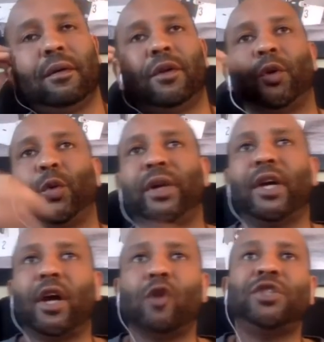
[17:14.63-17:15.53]
To
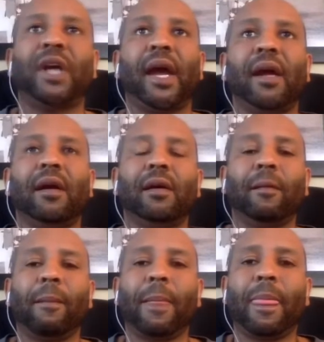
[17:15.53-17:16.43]
renegotiate
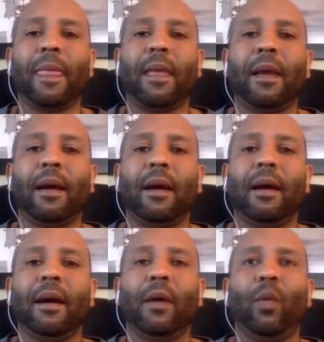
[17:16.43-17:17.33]

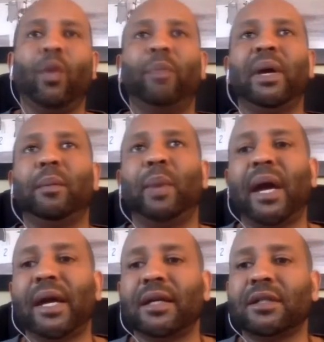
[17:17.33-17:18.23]
with big
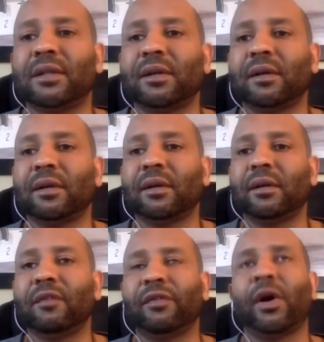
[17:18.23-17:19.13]
banks
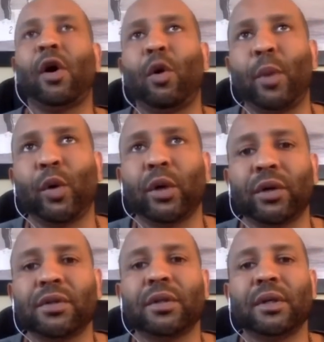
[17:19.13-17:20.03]
for
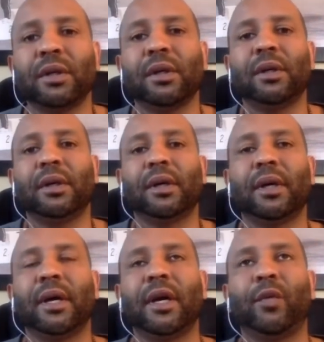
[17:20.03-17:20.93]
homeowners
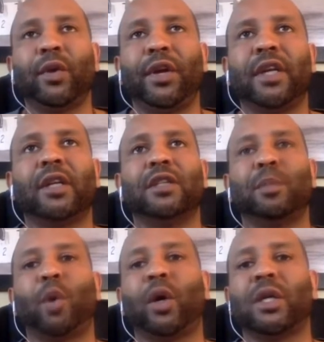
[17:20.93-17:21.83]
and
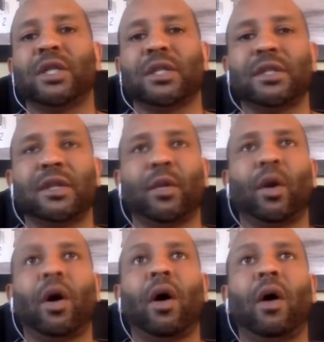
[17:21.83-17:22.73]
ridiculous mortgages that
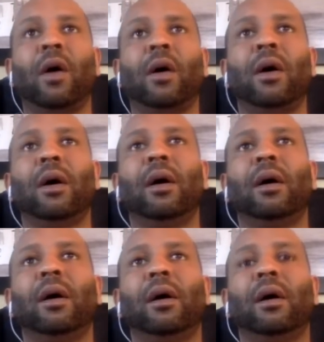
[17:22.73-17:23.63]
we're all
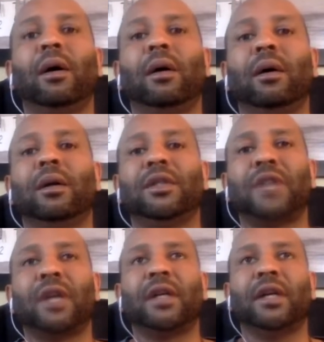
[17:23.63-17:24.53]

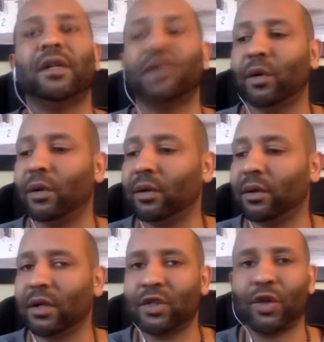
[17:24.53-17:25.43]
sucked into
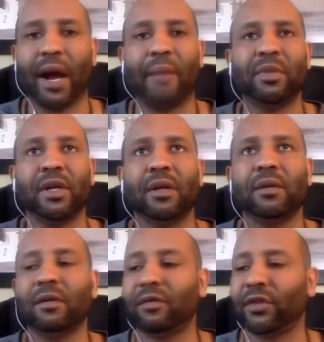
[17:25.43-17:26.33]
and trapped in
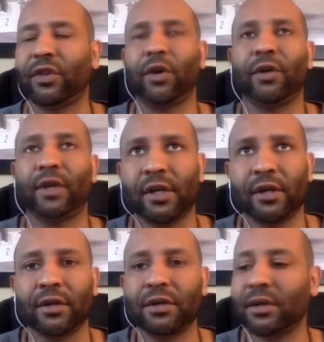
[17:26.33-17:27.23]
for 30
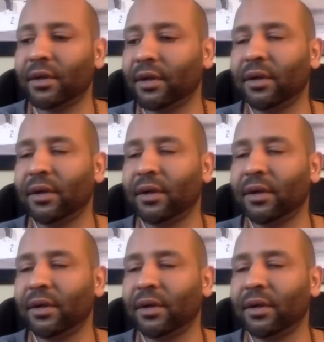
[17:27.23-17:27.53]
years.